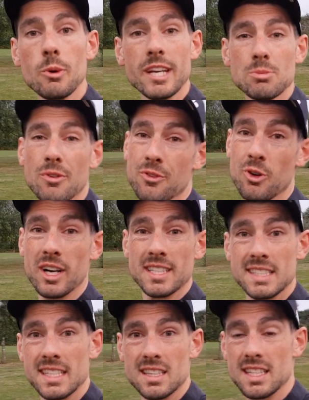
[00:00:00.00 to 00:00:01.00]
weeks before I
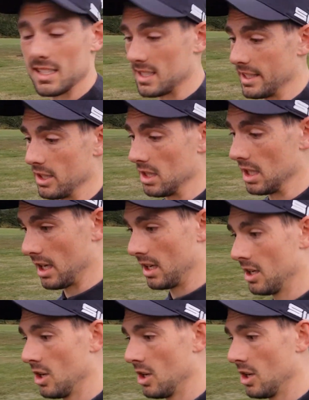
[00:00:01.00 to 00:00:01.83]
did this little